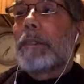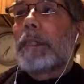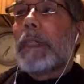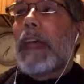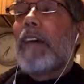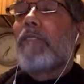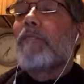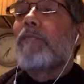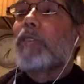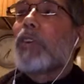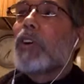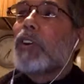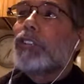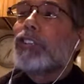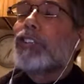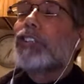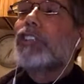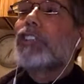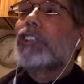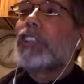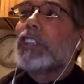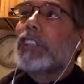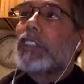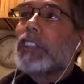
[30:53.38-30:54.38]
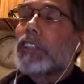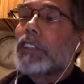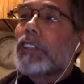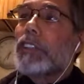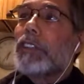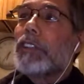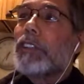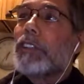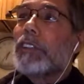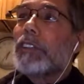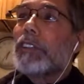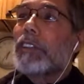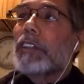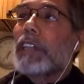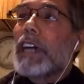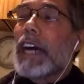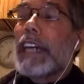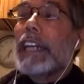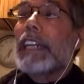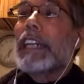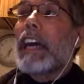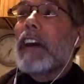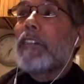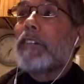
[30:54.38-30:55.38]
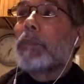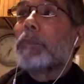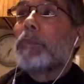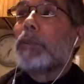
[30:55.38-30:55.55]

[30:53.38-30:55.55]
that first year, I didn't have a